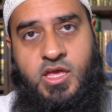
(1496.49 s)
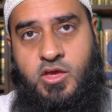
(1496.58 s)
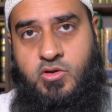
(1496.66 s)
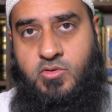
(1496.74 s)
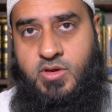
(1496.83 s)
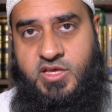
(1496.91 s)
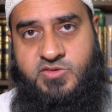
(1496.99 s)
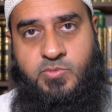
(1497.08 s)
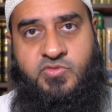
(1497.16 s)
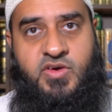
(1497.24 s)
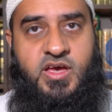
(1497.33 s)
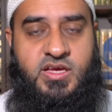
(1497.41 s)
ismu
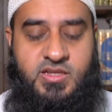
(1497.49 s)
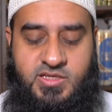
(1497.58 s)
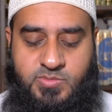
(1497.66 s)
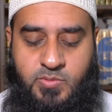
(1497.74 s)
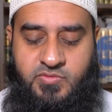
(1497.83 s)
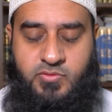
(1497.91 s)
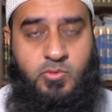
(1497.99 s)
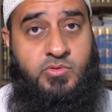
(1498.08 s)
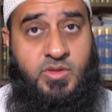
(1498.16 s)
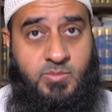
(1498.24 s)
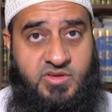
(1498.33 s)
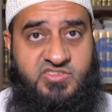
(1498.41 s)
fa'il, ismu maf'ul,
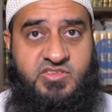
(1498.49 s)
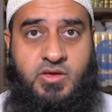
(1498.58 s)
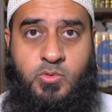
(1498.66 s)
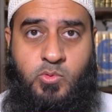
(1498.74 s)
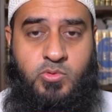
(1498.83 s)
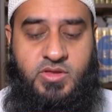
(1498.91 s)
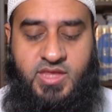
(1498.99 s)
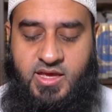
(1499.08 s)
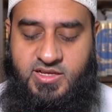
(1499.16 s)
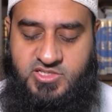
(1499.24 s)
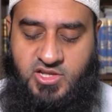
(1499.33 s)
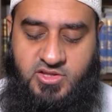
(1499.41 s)
the masdar, all of that,
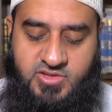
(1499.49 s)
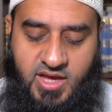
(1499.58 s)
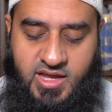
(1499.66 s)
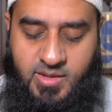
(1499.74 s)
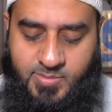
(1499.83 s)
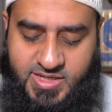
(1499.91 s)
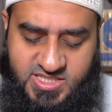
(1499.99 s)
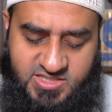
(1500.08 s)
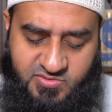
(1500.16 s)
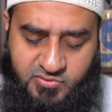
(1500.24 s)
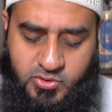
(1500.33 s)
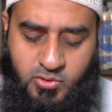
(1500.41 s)
inshallah ta'ala. But
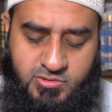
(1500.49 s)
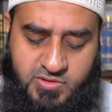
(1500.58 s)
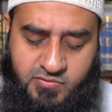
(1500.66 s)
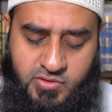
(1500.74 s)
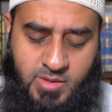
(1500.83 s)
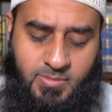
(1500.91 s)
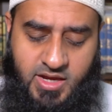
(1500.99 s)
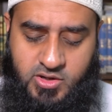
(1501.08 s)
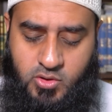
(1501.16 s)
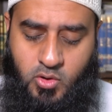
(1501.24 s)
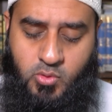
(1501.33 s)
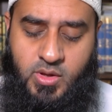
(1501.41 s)
just for those of you that might
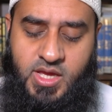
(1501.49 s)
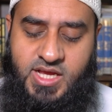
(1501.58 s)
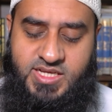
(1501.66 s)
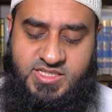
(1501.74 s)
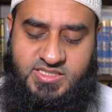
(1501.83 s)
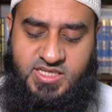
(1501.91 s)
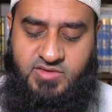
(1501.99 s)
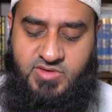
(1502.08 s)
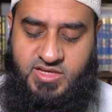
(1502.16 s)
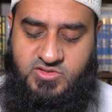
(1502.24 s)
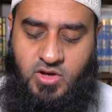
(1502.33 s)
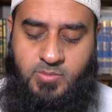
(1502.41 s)
know, just to give an
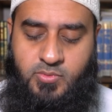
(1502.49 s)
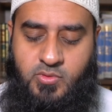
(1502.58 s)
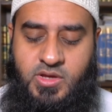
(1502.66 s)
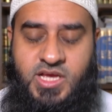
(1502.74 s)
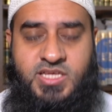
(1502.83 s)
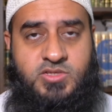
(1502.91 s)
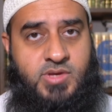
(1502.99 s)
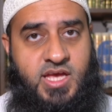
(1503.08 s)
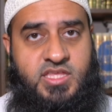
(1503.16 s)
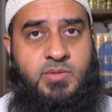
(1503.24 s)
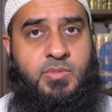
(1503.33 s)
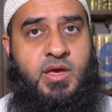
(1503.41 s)
example, so
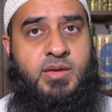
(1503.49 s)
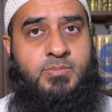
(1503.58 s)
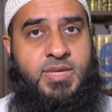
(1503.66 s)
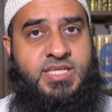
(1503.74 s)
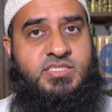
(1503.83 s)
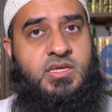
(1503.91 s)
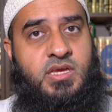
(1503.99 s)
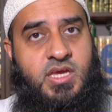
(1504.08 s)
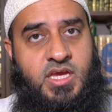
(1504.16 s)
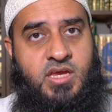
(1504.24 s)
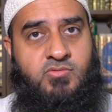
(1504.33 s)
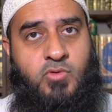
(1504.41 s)
kataba means
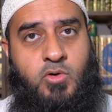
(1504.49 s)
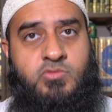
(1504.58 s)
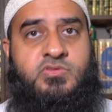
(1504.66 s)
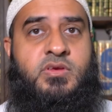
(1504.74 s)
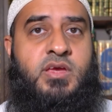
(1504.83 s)
he wrote,